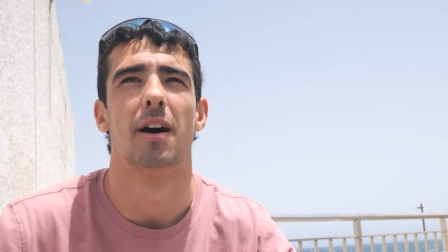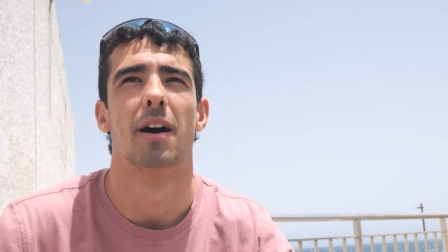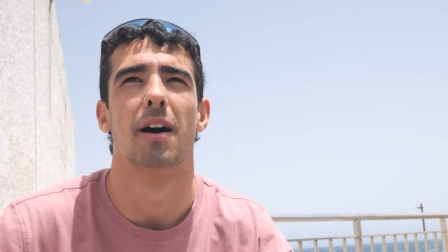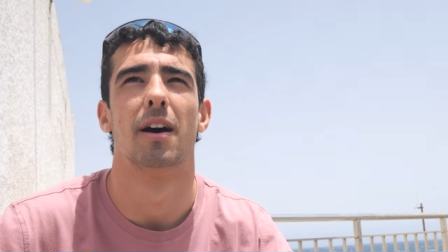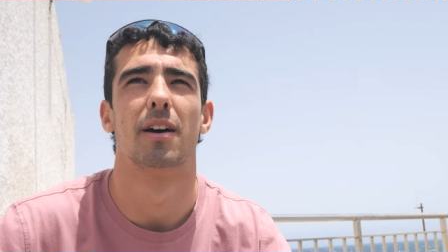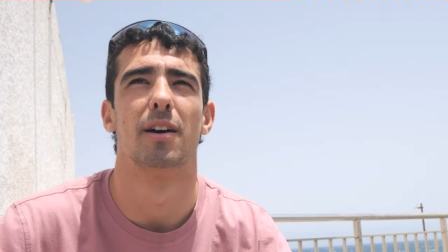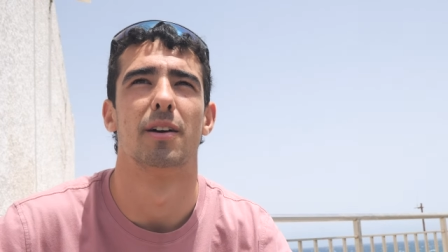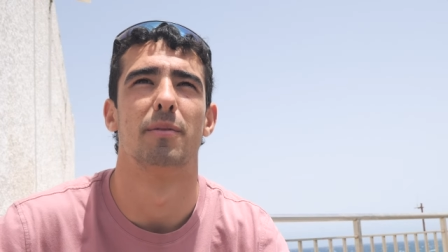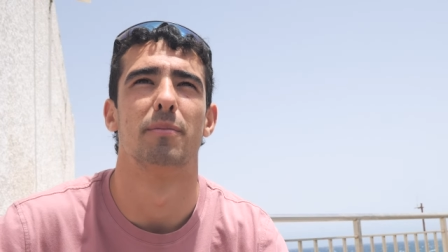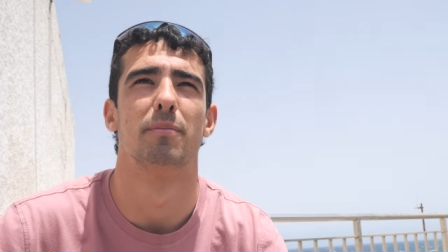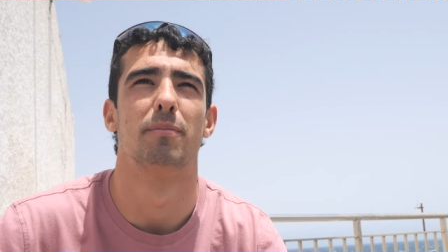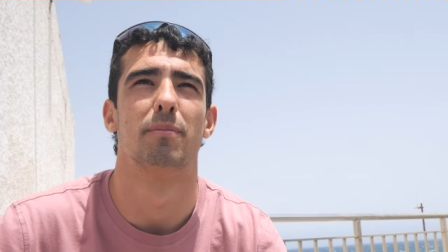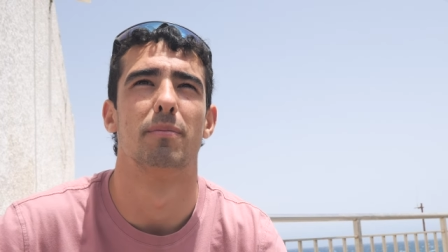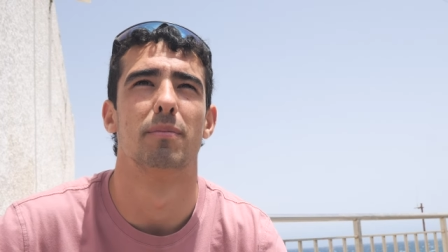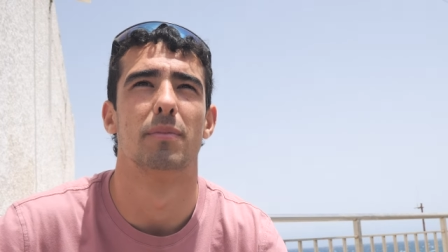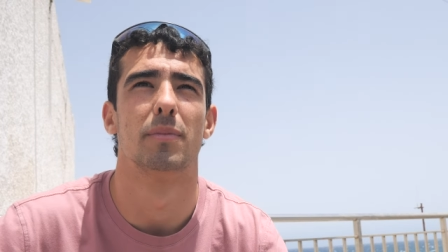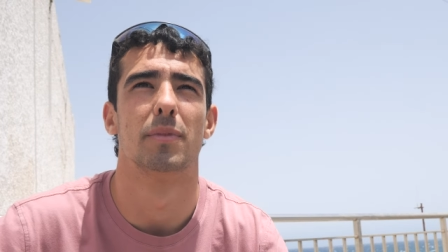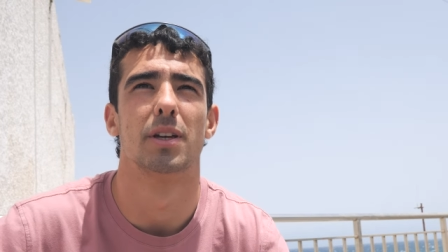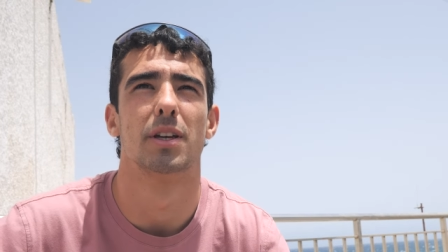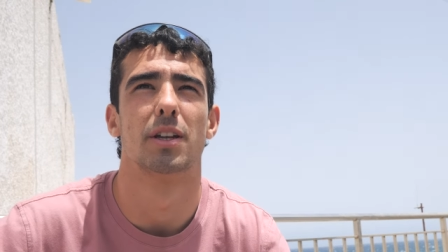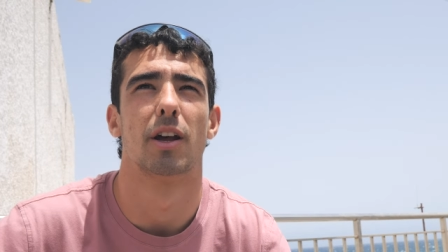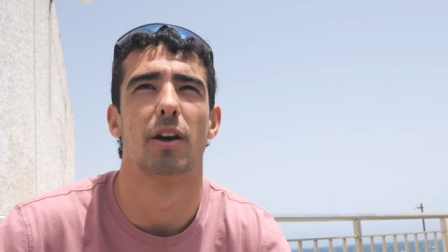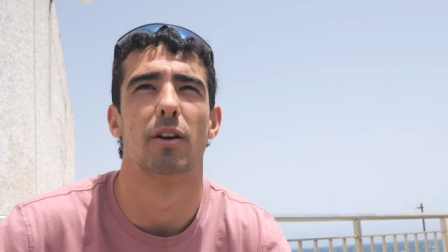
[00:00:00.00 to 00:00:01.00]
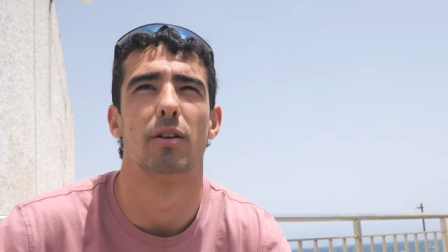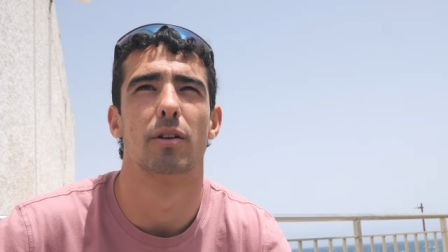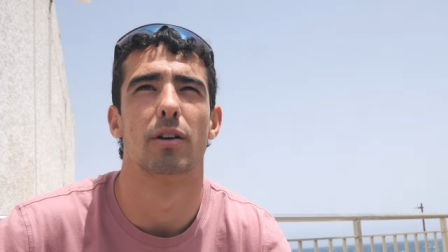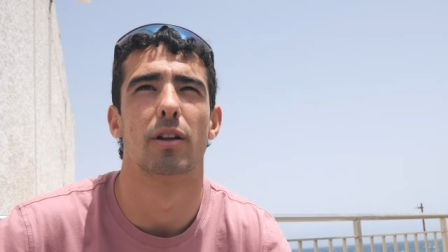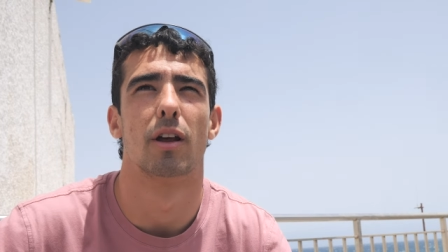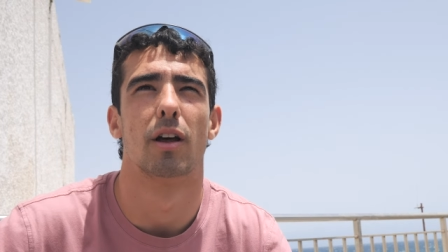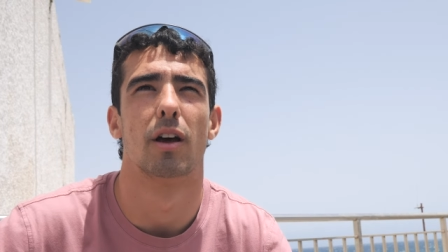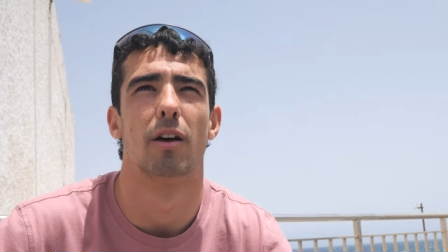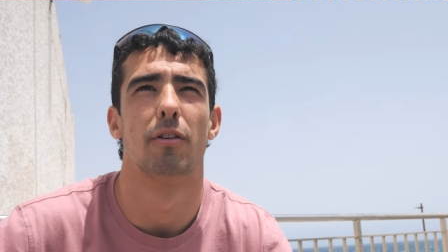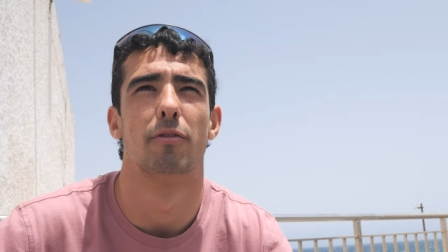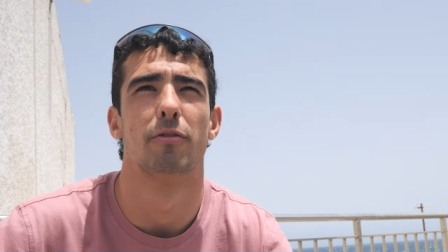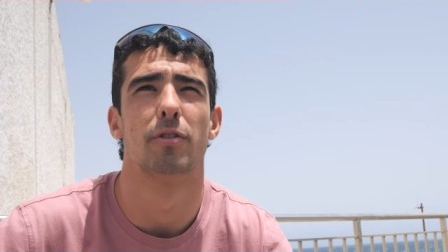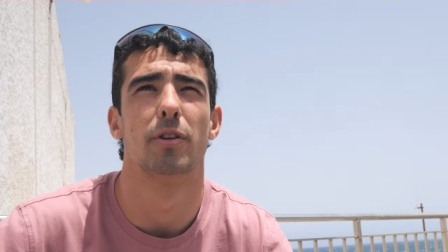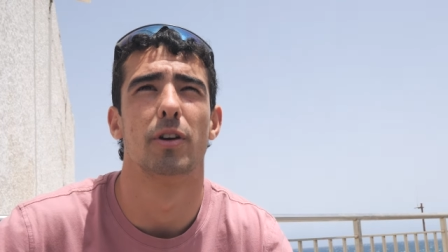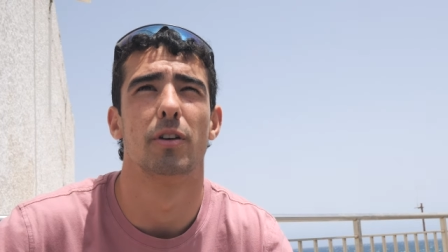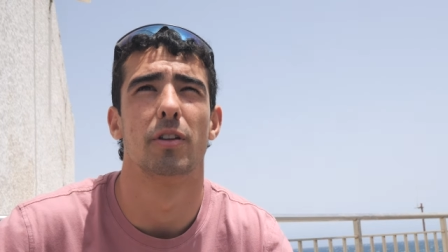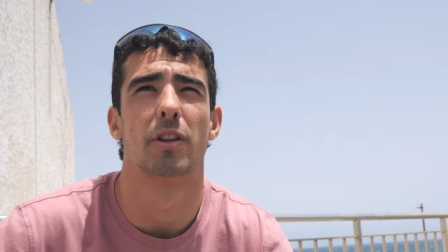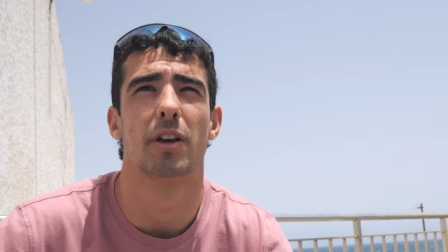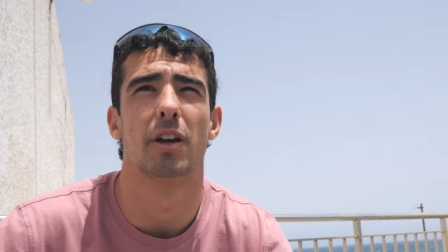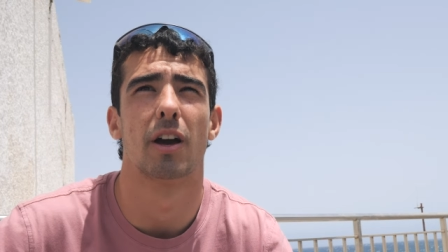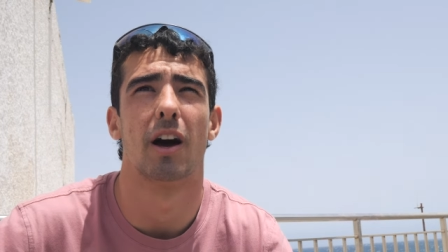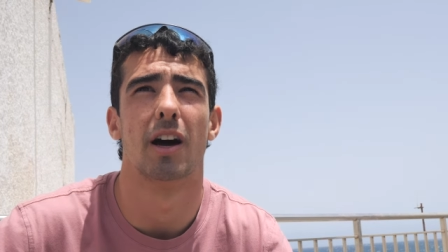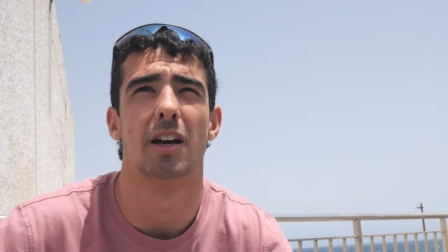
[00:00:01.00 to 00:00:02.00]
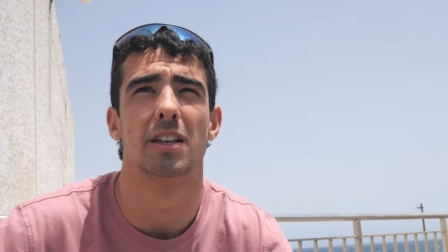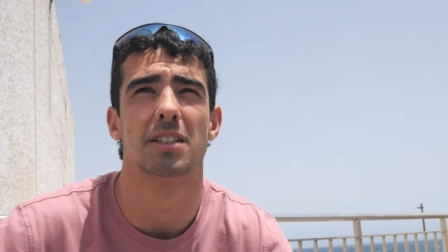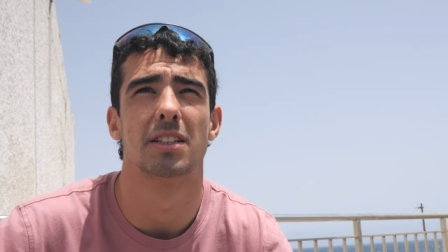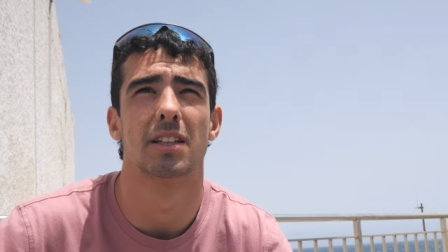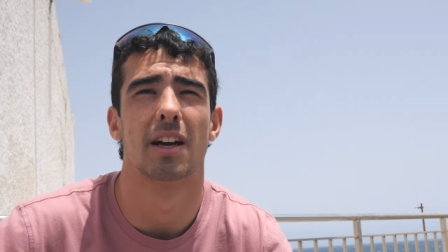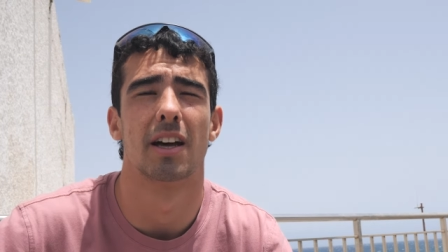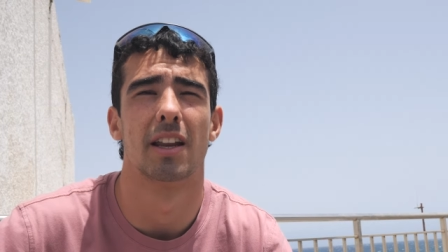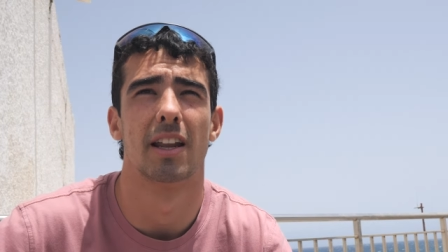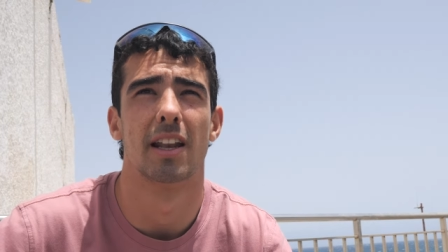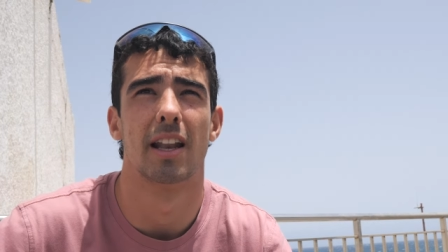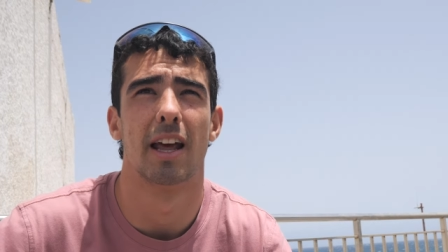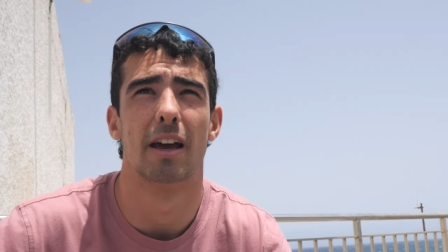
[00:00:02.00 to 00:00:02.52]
Um, you know, a few of the guys have kind of